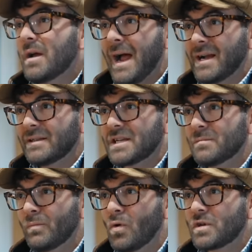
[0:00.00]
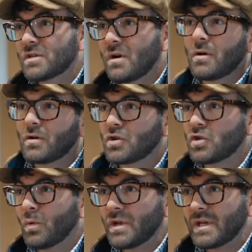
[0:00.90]
had a lesson booked. He's like, oh, can I
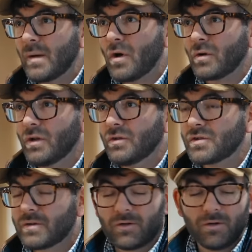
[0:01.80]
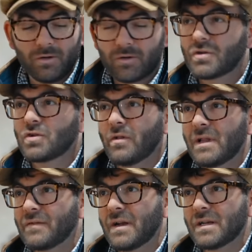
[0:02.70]
shoot one of your demo guns? Shot a
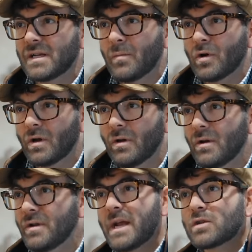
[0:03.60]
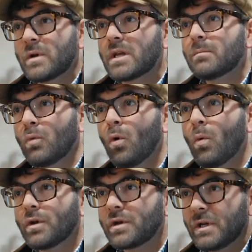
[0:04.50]
left-handed demo gun, and next week he bought
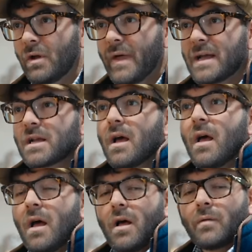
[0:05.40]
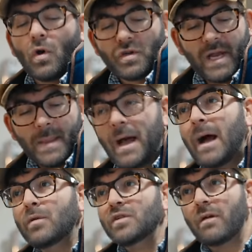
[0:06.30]
one. You know, that's, I'm not saying that
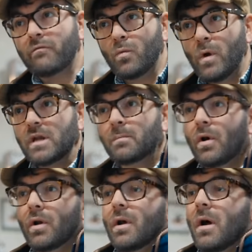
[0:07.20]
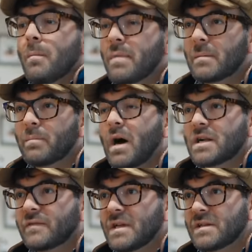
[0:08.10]
happens every week, but a big
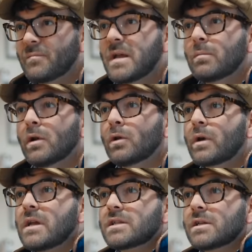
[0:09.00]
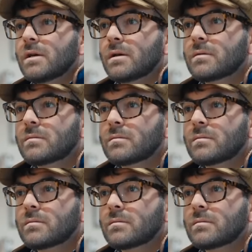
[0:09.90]
part of it is if people are looking to